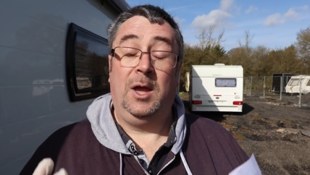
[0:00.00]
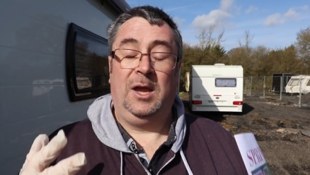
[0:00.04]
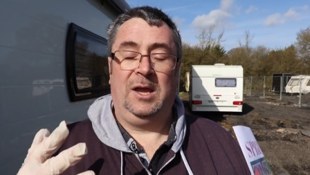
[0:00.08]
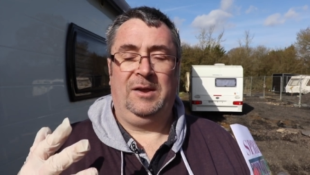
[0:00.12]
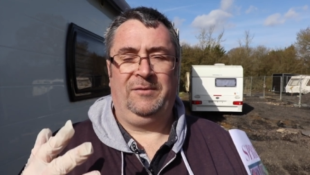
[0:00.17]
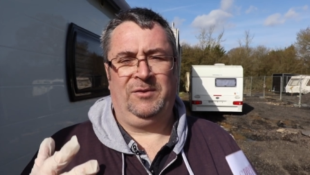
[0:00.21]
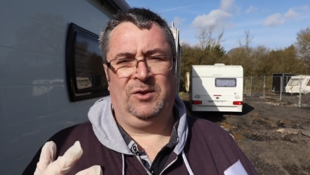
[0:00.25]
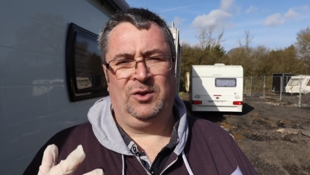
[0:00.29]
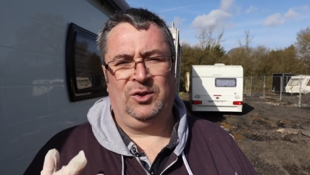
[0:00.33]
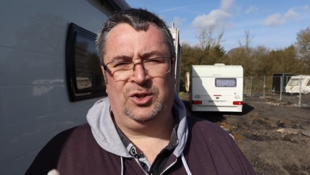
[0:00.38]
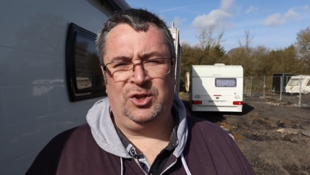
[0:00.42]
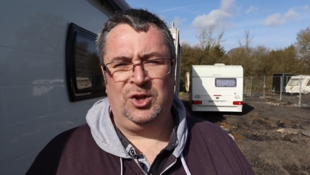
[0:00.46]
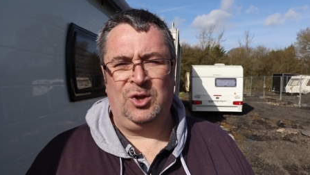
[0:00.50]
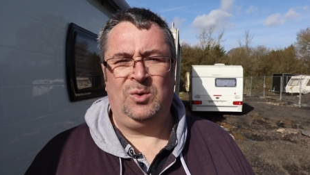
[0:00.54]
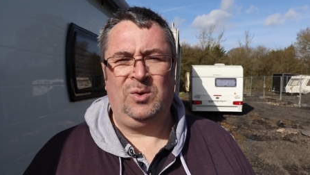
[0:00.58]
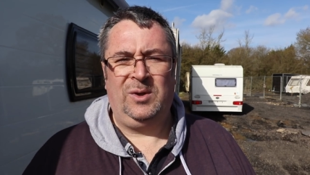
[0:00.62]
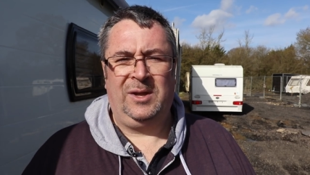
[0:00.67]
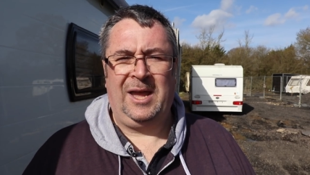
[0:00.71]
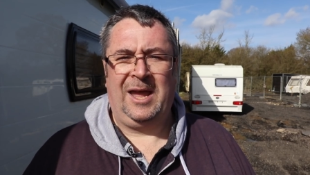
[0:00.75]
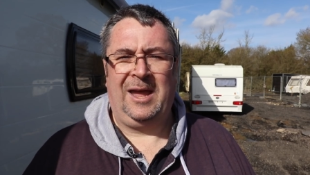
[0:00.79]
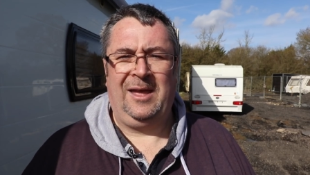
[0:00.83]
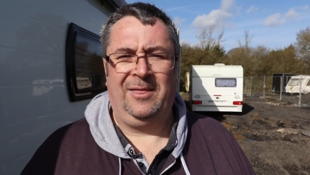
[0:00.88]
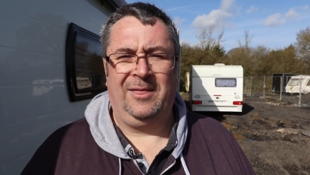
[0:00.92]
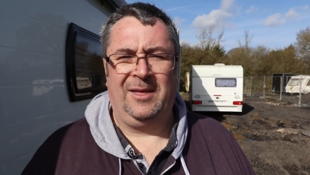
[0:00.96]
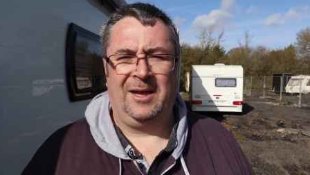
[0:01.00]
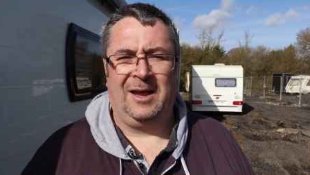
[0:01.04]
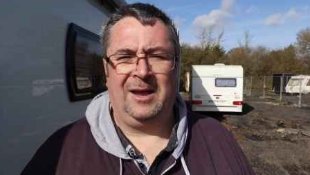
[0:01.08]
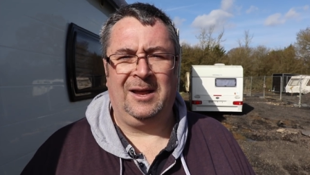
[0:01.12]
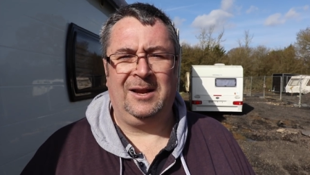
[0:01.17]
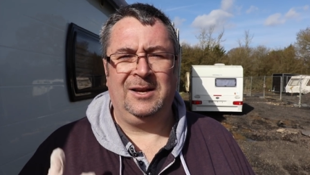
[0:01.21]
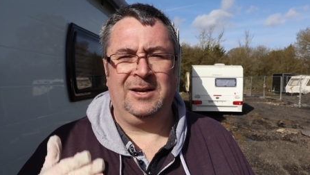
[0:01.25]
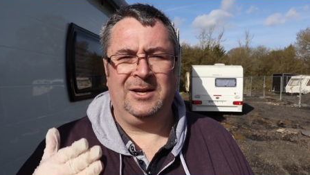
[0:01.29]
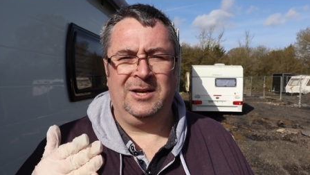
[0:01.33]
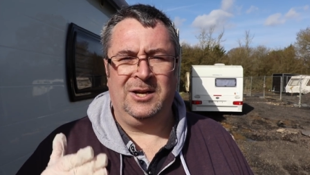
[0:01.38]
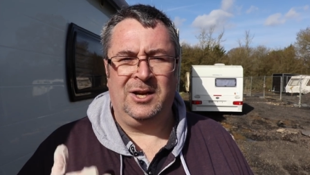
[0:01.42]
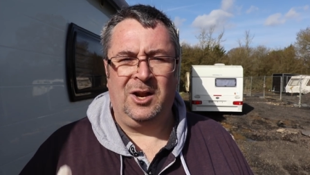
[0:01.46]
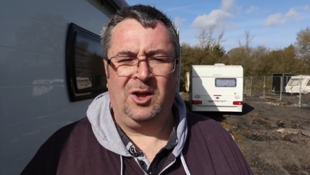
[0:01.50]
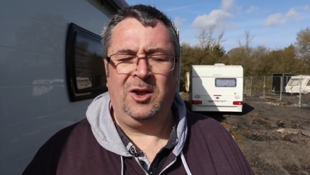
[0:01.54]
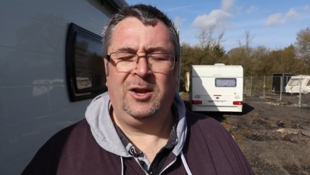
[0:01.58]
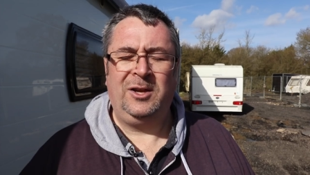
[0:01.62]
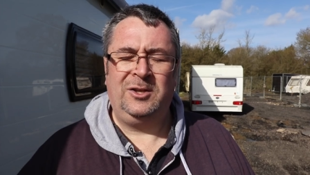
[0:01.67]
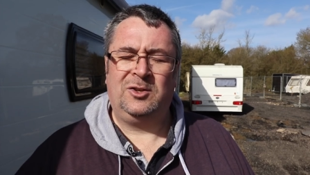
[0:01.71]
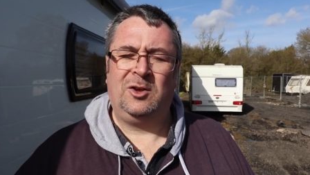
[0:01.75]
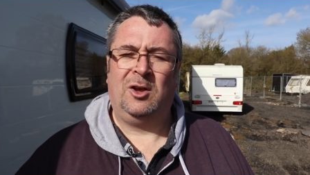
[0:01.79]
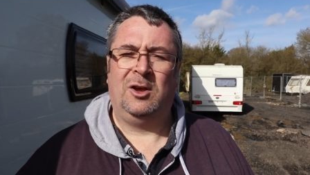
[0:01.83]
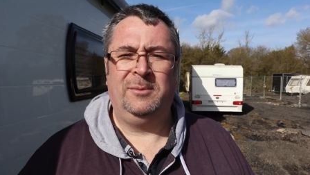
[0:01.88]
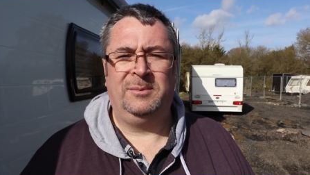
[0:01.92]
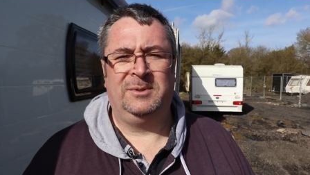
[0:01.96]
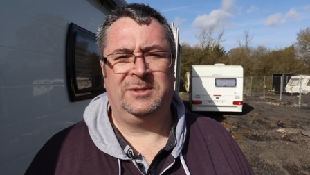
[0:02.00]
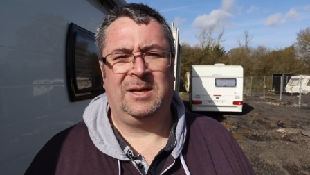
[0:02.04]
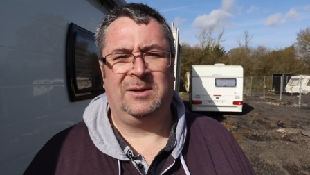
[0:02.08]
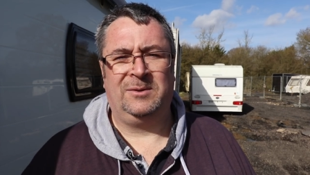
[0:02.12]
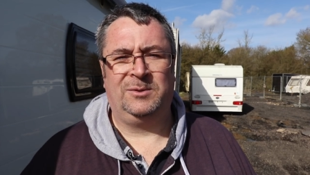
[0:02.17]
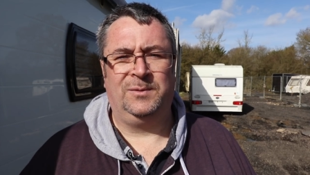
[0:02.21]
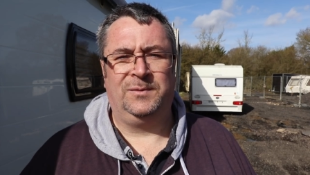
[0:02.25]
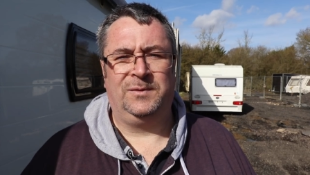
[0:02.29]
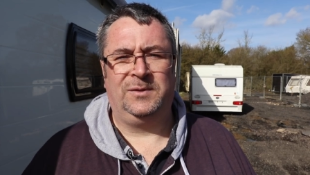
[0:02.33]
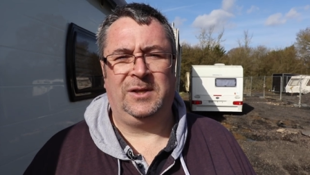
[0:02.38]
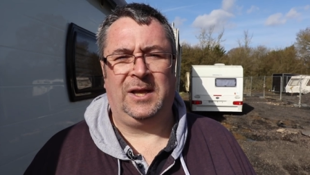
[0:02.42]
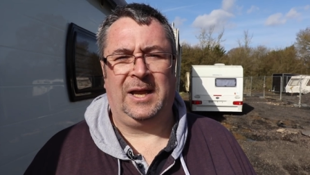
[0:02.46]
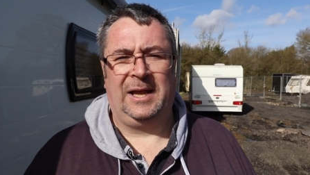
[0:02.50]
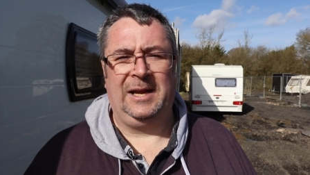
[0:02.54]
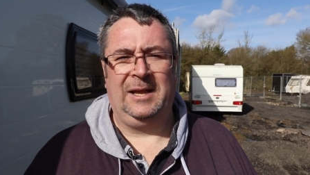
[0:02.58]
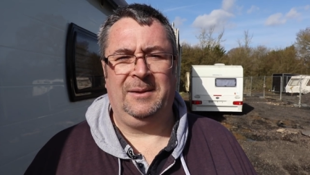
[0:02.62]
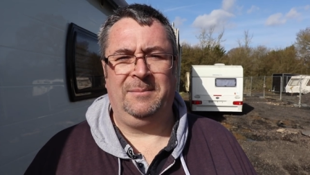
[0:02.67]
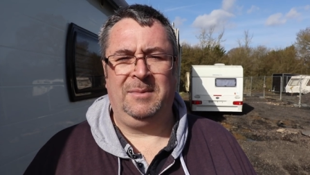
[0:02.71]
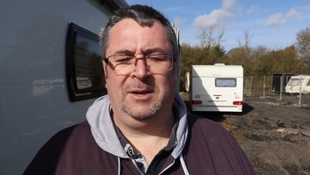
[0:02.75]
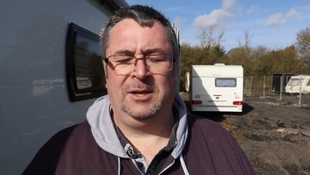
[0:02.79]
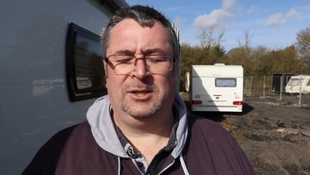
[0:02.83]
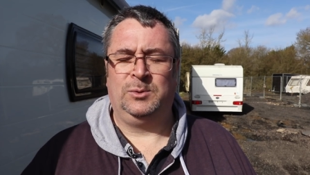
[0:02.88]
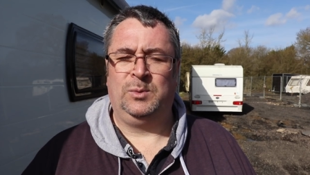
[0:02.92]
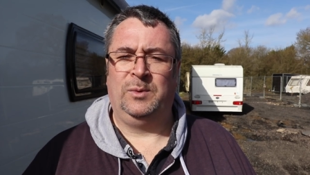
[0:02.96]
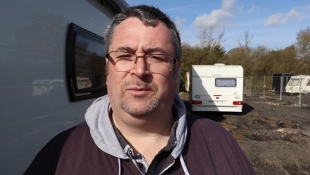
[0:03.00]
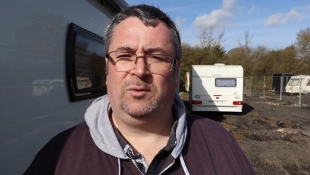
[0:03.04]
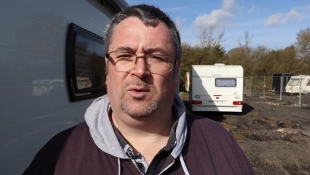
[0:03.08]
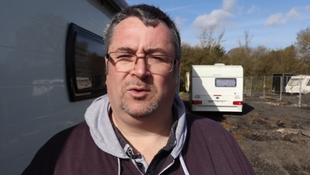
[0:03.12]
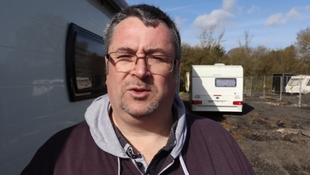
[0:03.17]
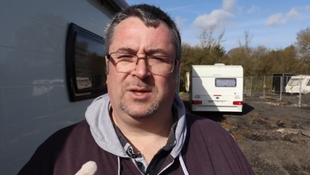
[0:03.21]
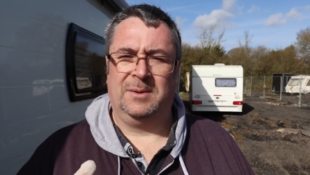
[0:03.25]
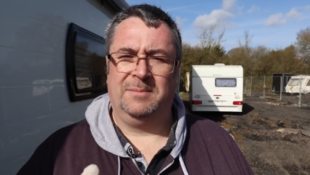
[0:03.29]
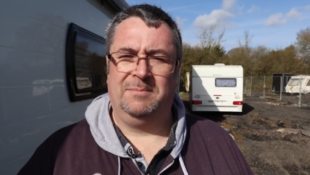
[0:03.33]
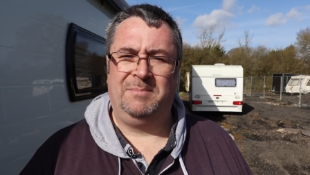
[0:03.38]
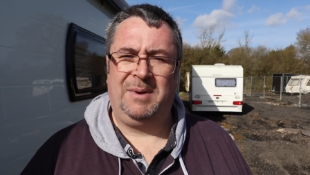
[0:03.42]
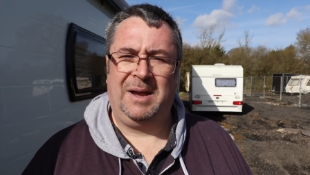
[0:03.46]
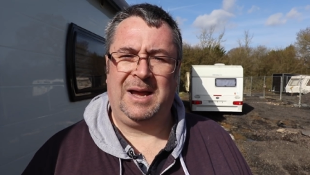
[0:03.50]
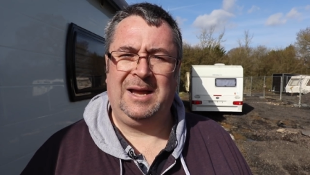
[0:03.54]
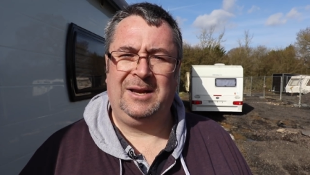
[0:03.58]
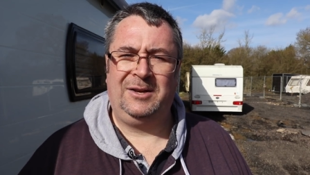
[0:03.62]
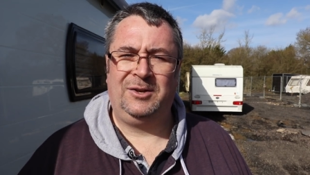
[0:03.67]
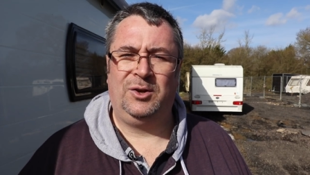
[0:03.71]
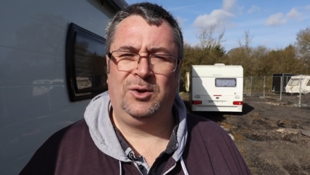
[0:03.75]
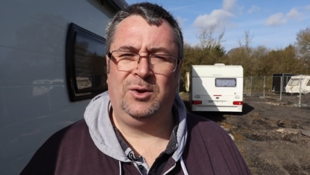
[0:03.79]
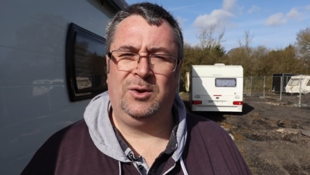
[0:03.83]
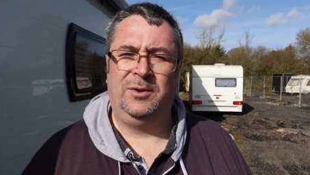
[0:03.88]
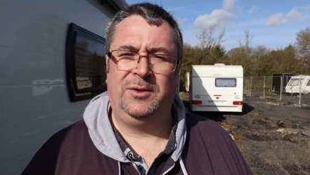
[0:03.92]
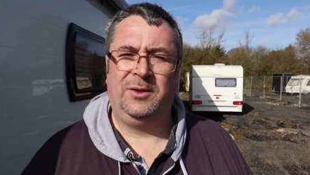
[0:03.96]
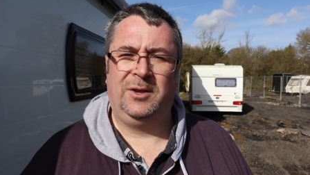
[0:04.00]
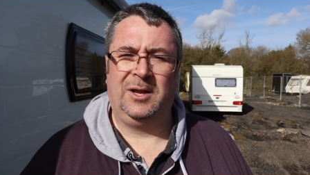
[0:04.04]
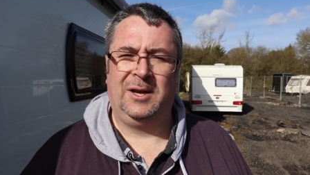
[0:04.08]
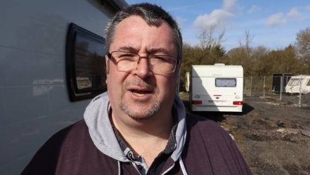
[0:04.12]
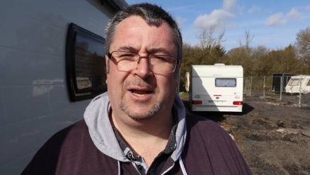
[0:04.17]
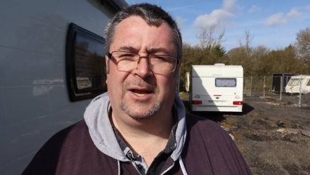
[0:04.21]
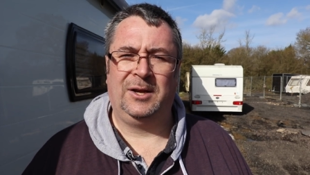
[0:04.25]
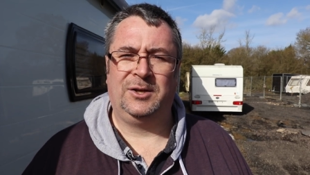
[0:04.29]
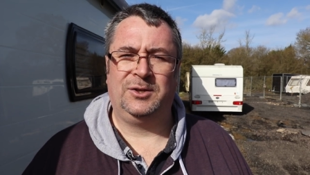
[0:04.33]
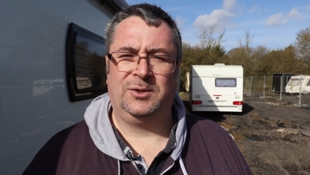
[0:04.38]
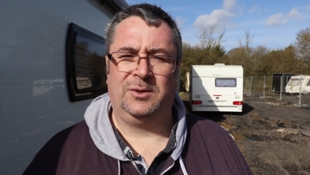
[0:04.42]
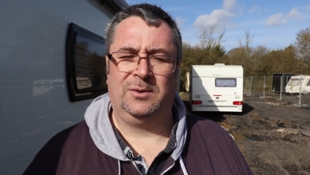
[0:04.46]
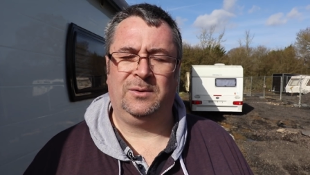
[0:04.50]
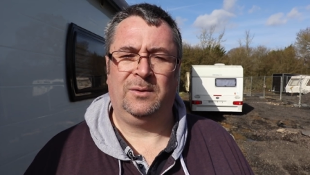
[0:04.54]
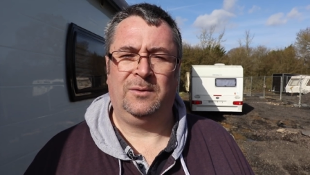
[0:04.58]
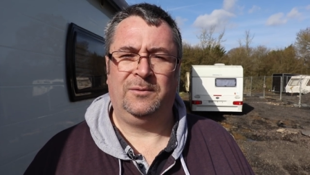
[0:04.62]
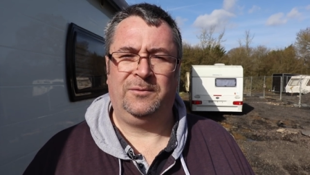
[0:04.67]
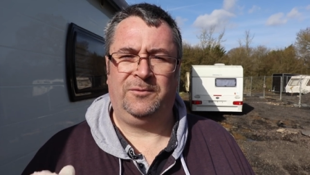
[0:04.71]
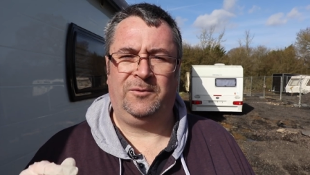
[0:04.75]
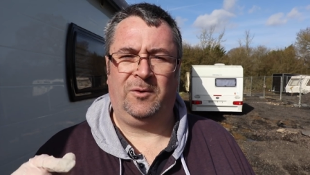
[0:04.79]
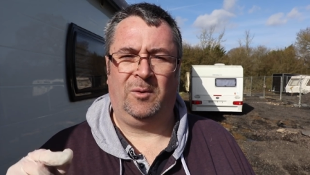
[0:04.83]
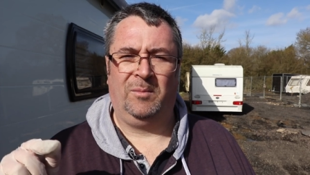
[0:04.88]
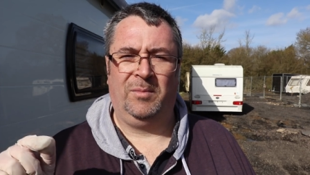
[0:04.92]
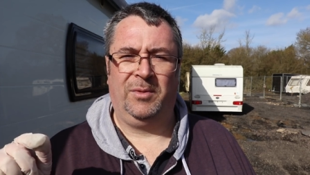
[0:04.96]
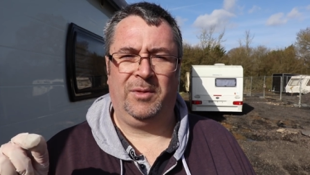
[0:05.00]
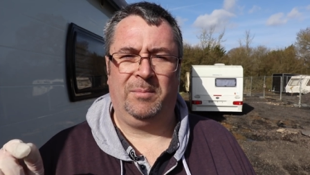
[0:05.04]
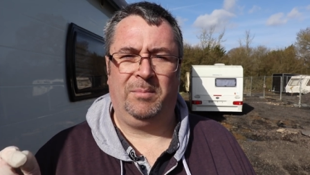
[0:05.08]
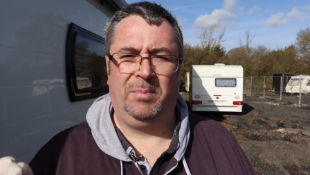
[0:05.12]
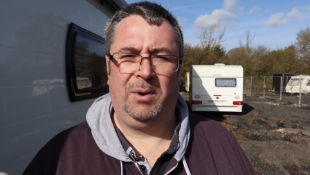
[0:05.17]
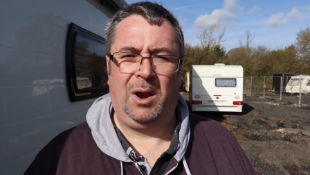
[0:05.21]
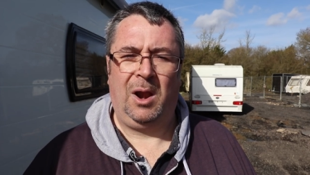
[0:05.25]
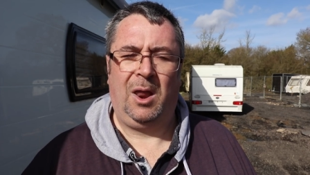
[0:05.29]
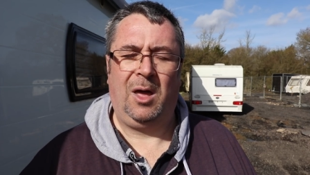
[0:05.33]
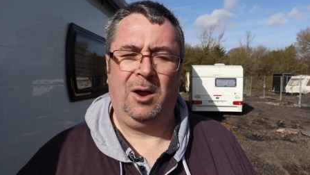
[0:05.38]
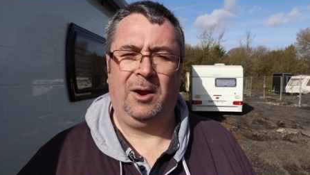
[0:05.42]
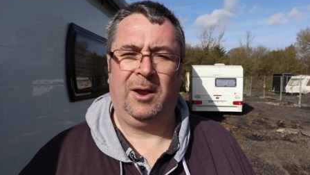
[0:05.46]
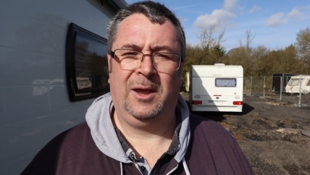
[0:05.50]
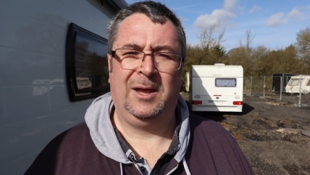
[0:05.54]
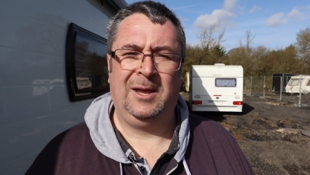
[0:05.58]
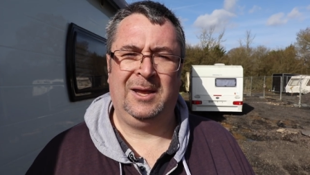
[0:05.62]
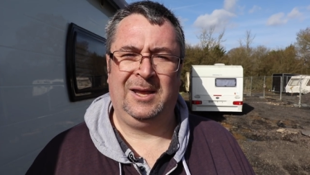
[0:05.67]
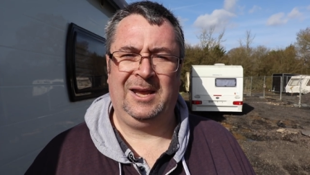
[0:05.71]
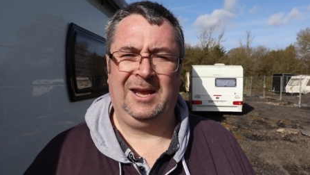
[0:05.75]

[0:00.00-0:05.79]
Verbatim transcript: If you do get that, 9 times out of 10 it means we've got a bad earth connection from the plug